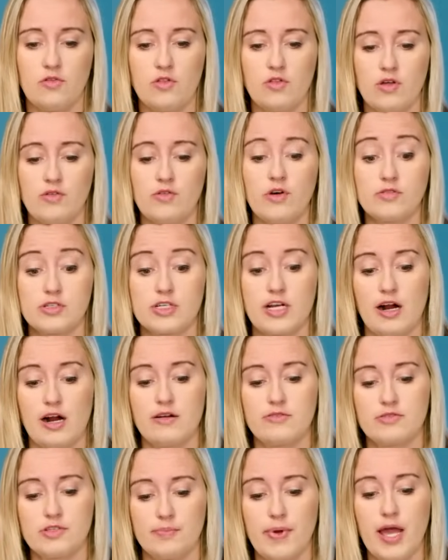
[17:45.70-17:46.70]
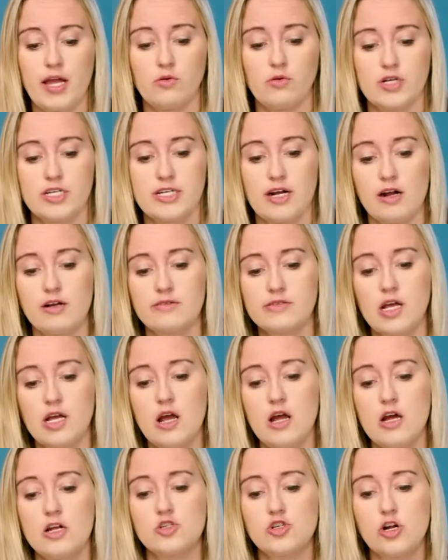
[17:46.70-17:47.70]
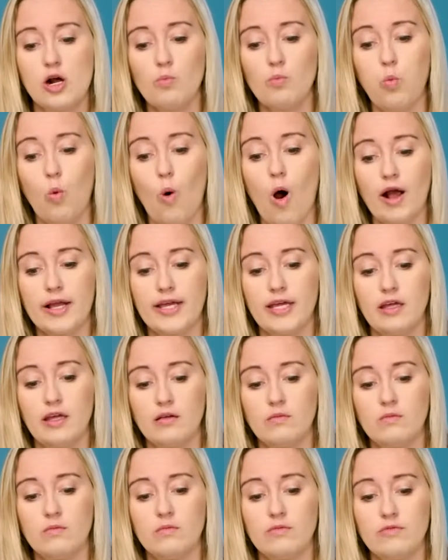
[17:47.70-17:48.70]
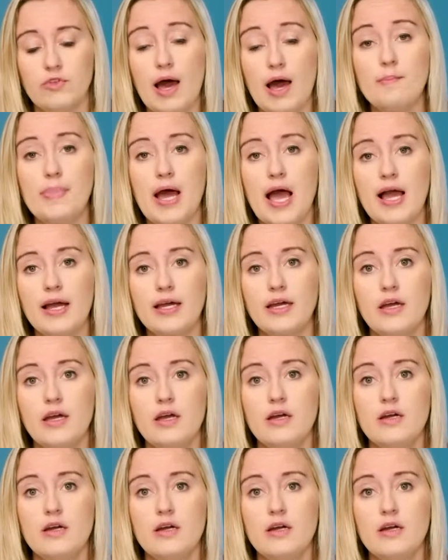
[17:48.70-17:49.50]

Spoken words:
those tariffs, the penguin tariffs. Trump walking that back.